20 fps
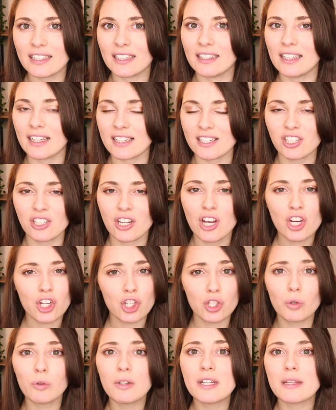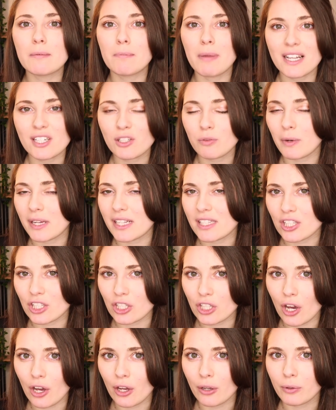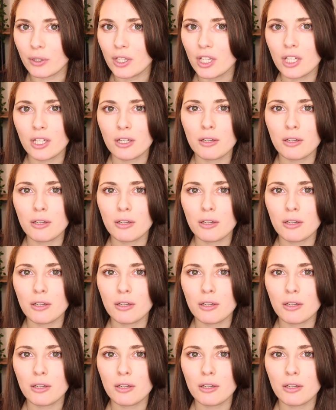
then that's surely the best way to go.